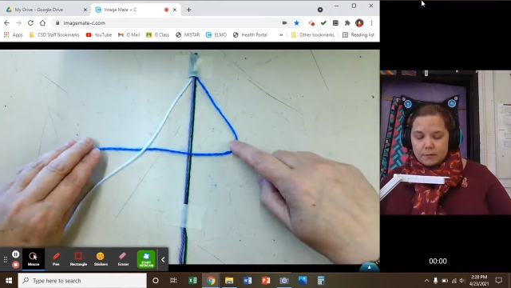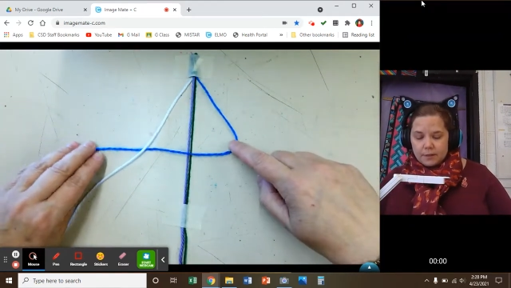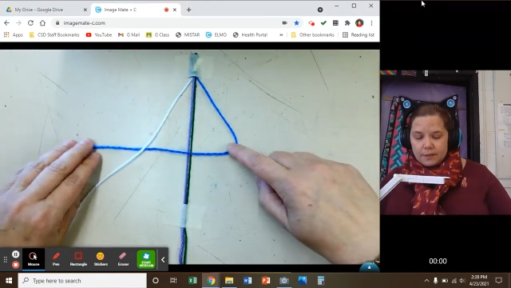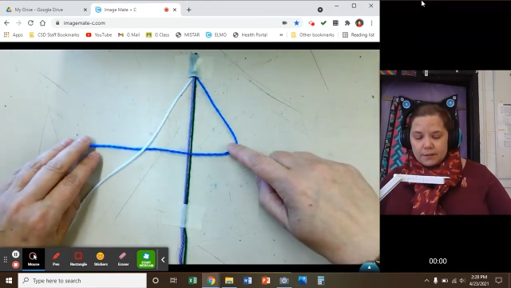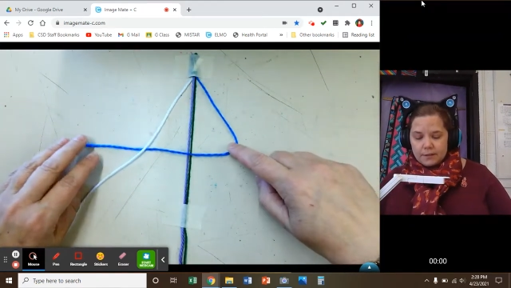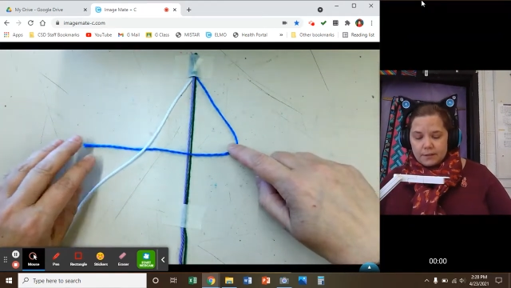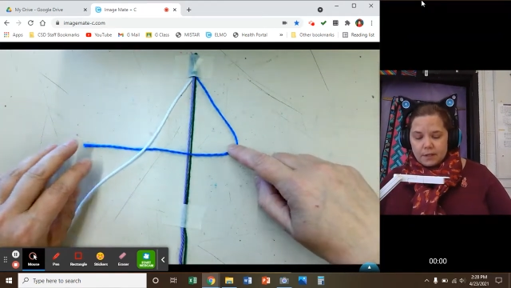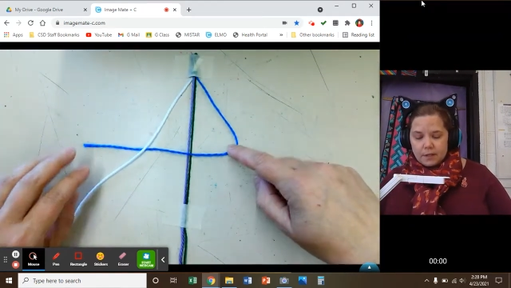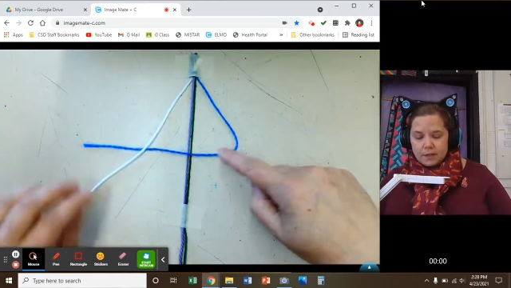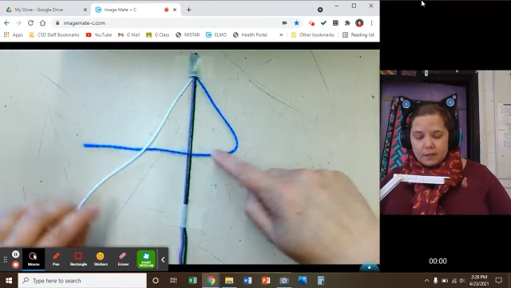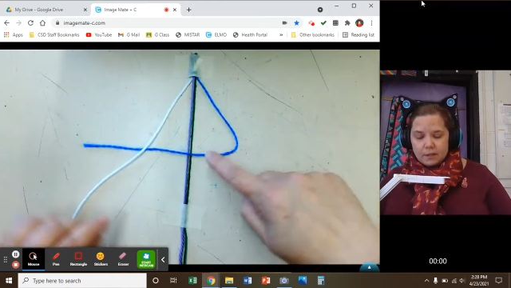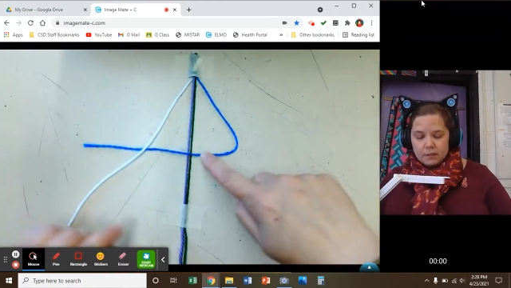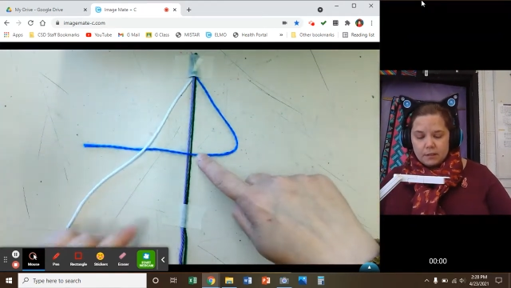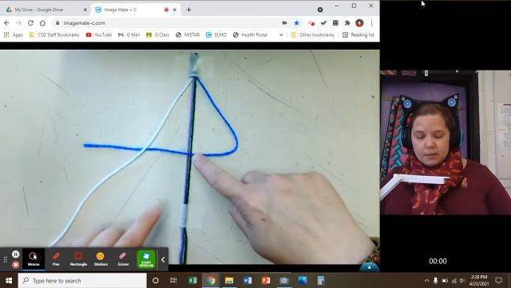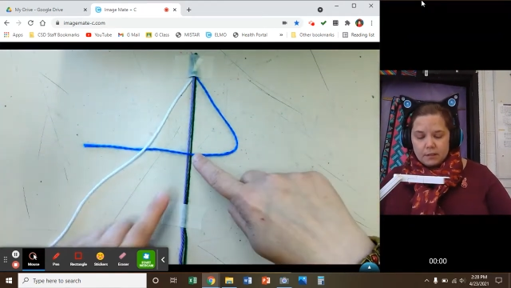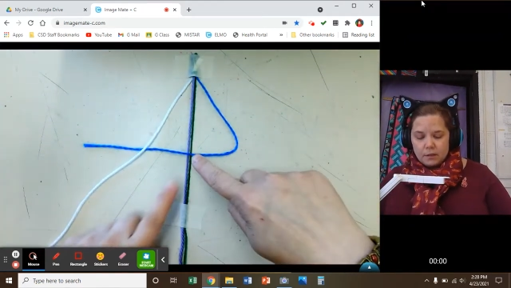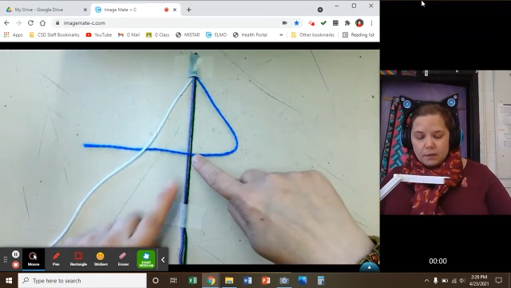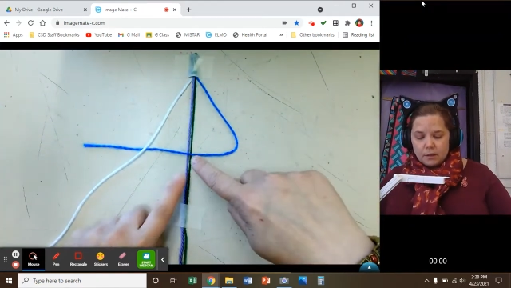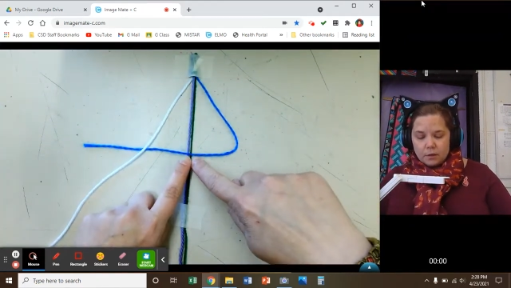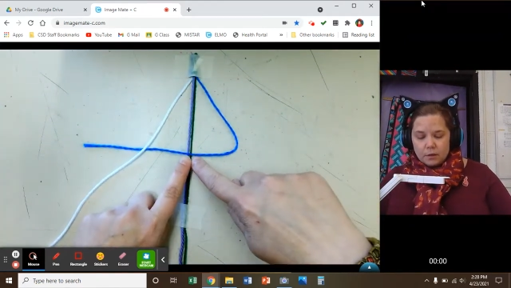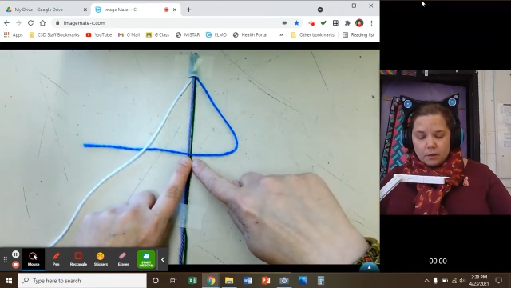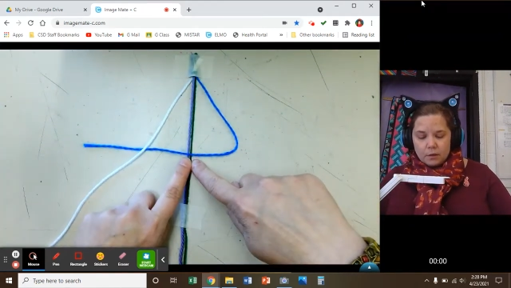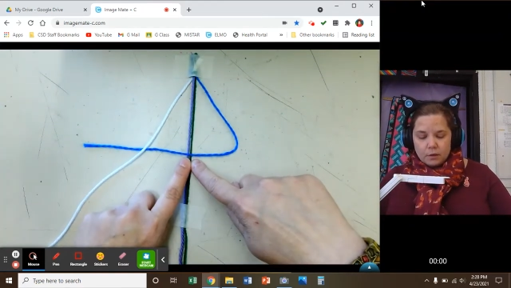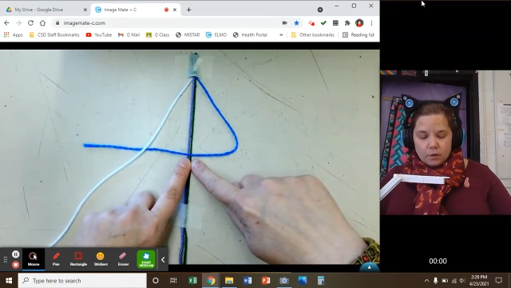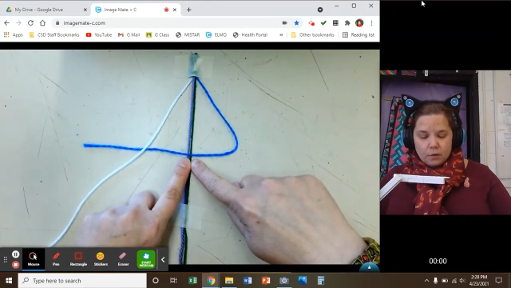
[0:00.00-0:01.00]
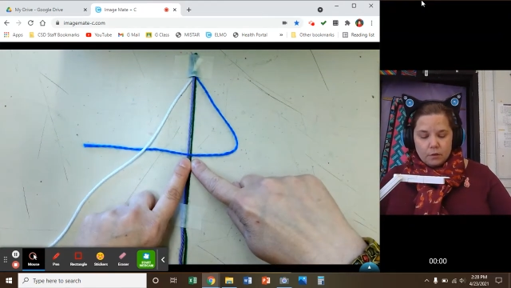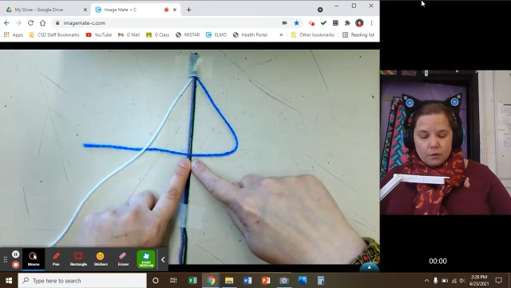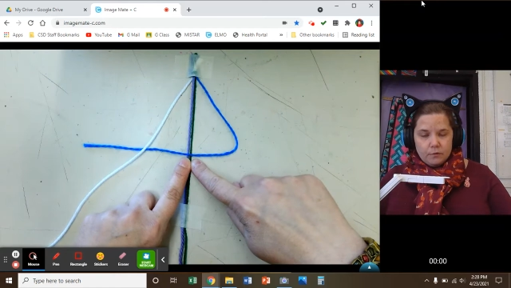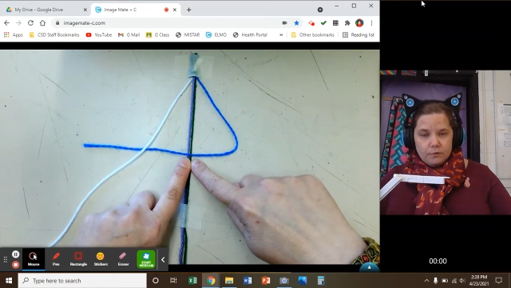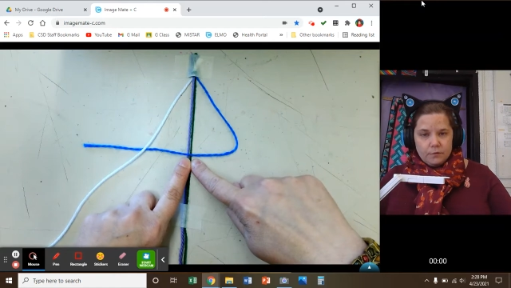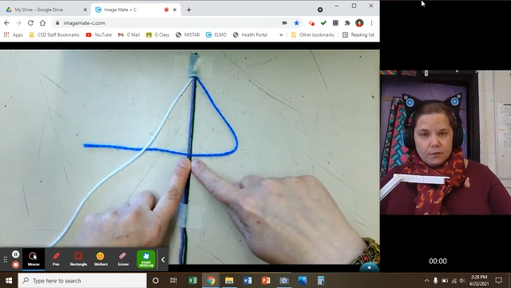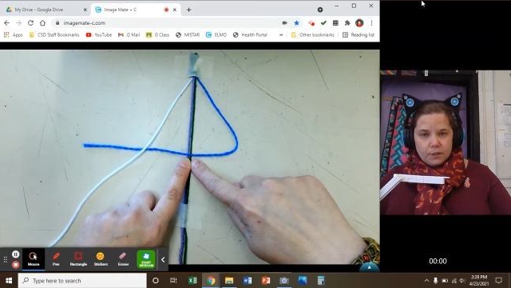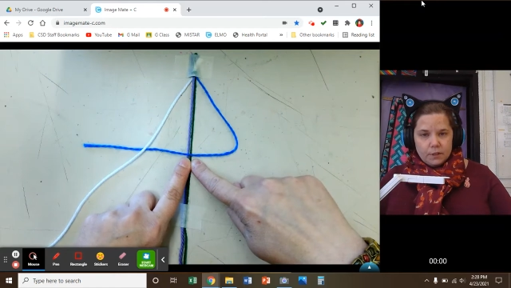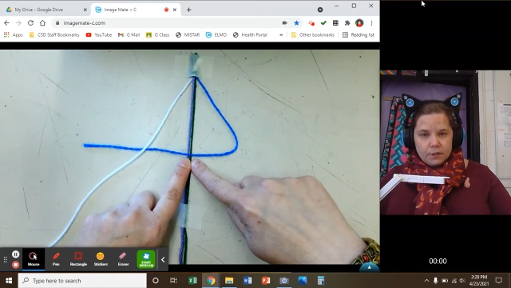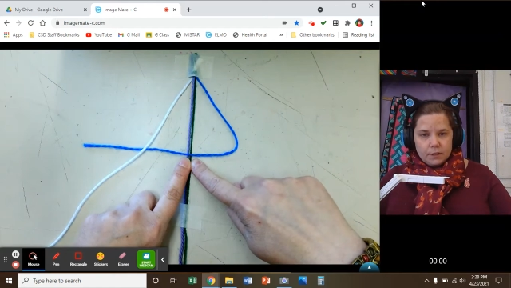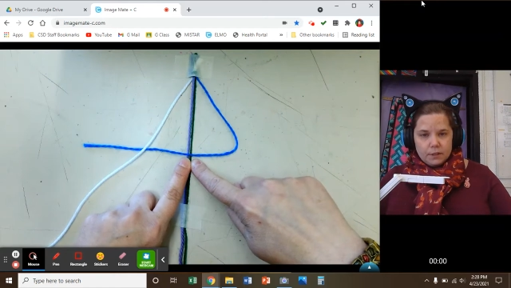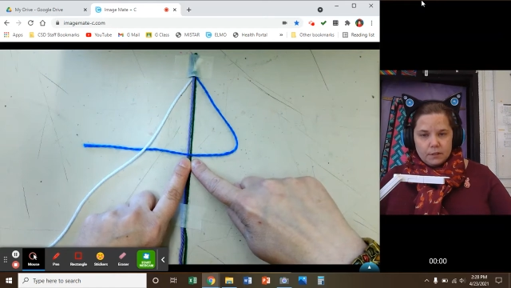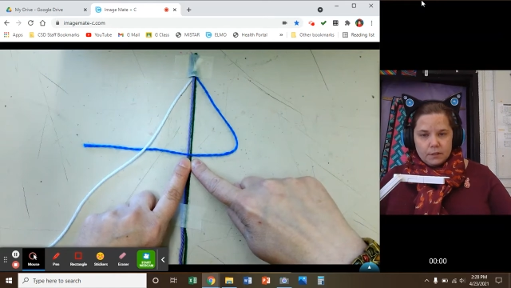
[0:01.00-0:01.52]
right there.
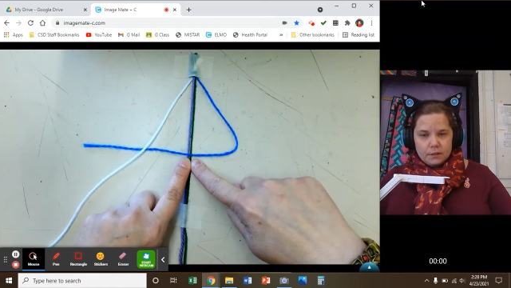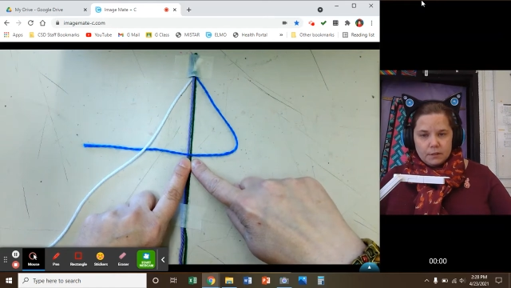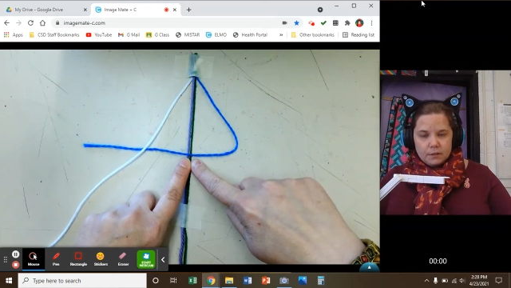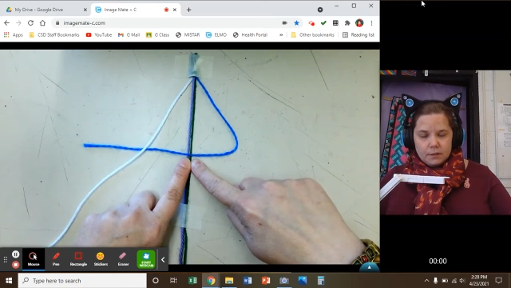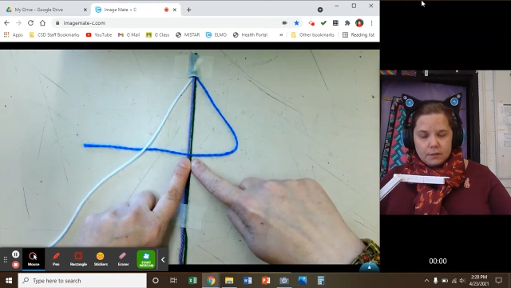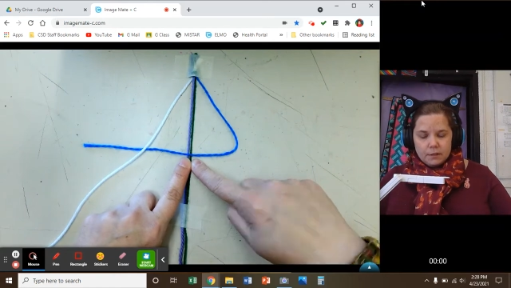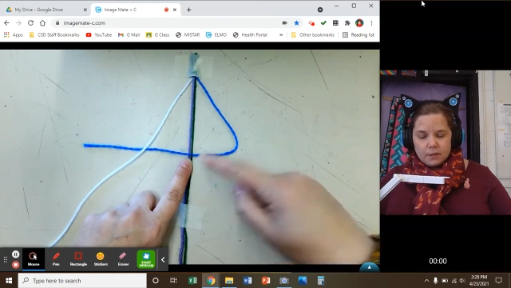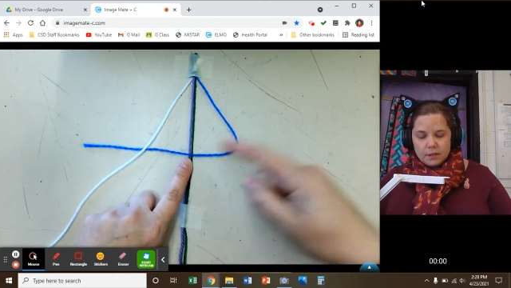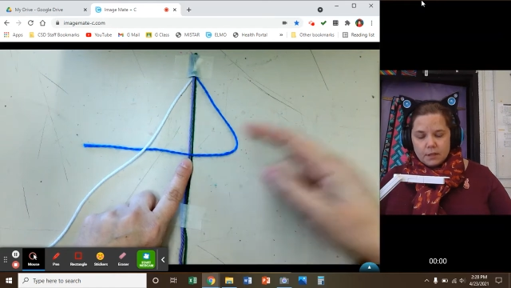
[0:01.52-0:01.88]
Over,